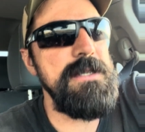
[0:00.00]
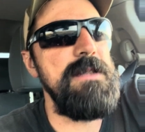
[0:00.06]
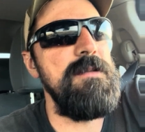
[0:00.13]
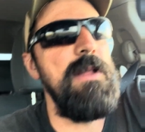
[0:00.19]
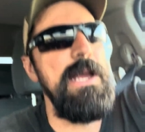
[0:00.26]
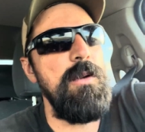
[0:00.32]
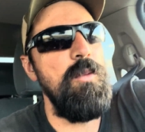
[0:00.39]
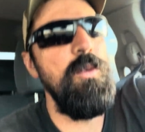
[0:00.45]
And
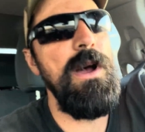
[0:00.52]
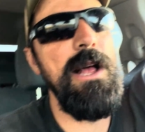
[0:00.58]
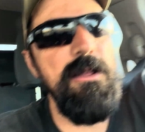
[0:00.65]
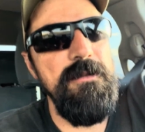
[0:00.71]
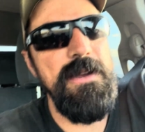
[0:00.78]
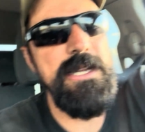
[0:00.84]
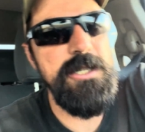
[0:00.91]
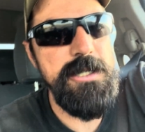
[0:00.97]
like
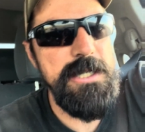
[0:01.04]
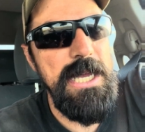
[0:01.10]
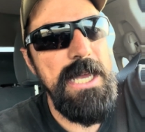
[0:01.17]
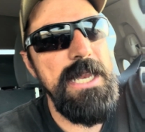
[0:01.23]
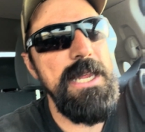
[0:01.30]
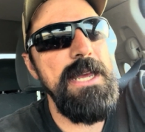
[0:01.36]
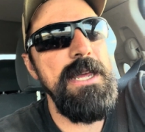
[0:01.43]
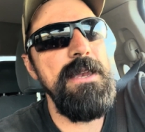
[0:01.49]

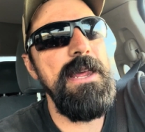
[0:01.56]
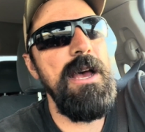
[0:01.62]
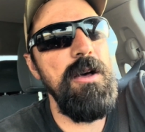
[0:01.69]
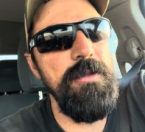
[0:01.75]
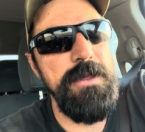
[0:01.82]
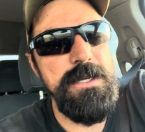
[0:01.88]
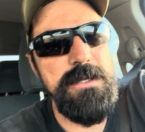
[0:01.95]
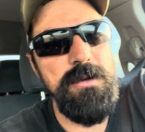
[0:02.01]
well-vegetated,
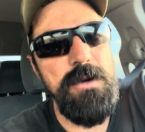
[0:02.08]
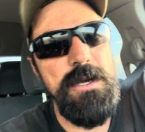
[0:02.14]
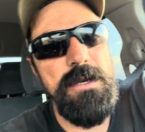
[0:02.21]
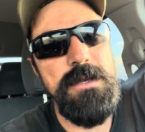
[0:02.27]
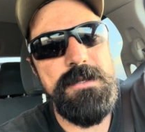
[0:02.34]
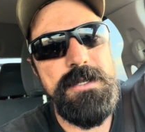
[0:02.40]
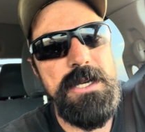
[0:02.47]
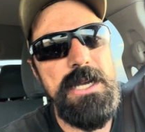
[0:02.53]
healthy
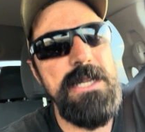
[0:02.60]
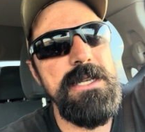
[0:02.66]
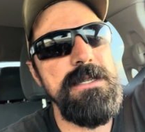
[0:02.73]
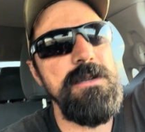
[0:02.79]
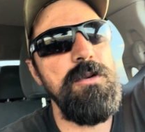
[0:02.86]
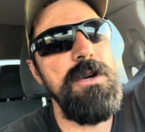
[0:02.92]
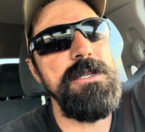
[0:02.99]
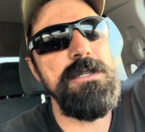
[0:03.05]
soils are going to
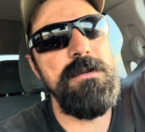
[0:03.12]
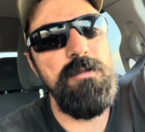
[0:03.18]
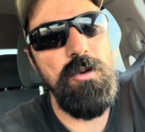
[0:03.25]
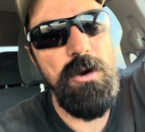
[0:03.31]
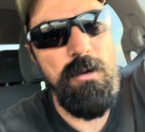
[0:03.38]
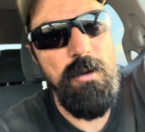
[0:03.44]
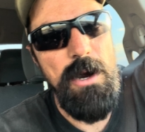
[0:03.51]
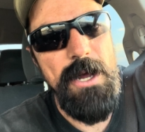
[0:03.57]
sequester
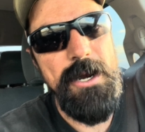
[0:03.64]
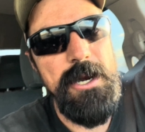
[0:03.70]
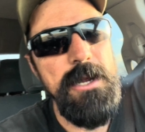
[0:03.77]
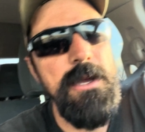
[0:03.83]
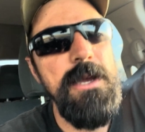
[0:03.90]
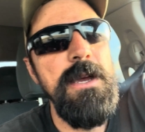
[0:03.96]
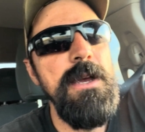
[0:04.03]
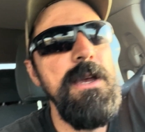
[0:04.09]
more water.
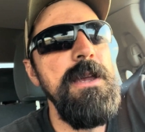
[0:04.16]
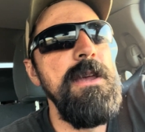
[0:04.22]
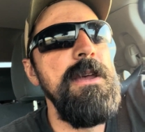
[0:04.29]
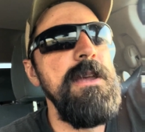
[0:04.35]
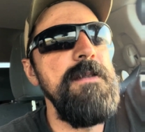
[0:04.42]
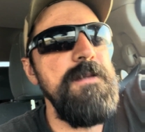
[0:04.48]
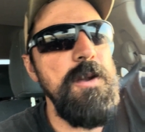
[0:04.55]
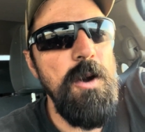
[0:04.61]

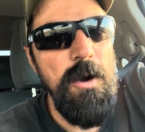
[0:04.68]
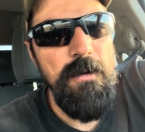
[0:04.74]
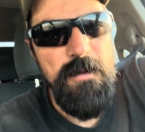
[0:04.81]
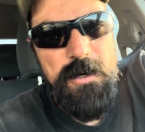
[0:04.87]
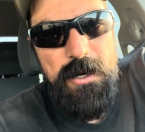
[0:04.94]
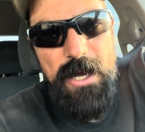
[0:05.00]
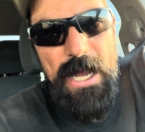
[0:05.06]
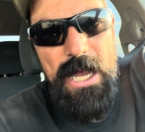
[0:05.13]
If you
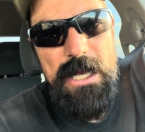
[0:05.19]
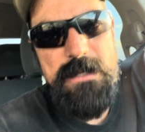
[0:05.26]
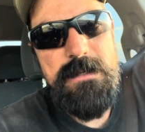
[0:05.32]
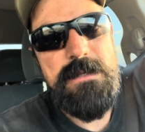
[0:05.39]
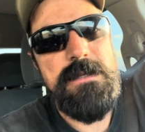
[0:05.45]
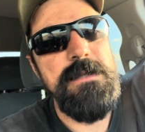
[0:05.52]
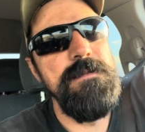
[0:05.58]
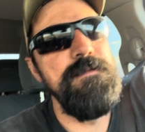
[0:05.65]

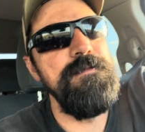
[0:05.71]
overgraze,